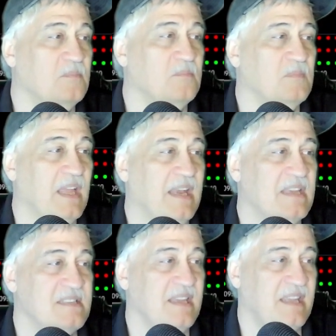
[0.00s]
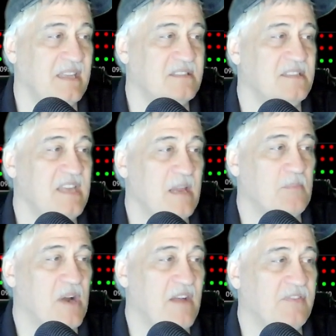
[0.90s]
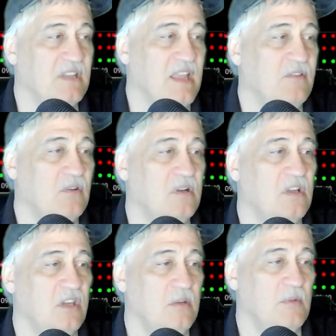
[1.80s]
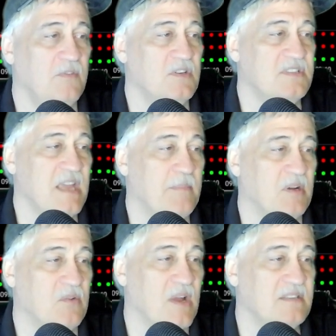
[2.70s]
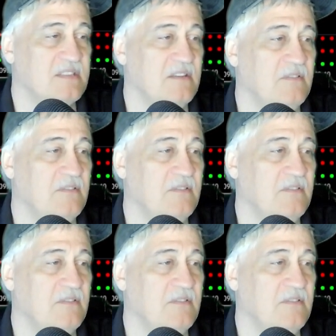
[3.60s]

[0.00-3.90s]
And as it hits a take profit level, you move your stop aggressive.